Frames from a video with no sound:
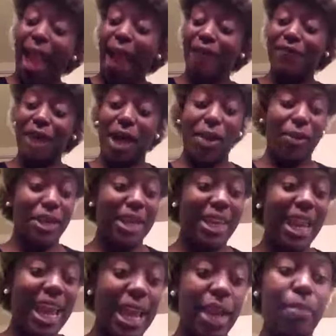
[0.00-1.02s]
I'm following
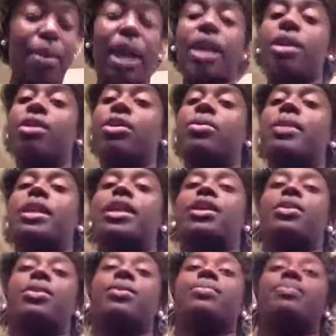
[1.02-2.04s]
that. I'm probably going to do
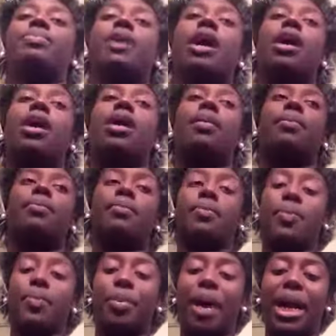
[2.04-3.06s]
another
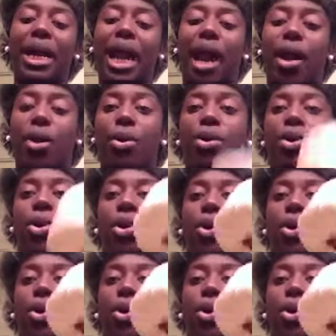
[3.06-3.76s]
braid out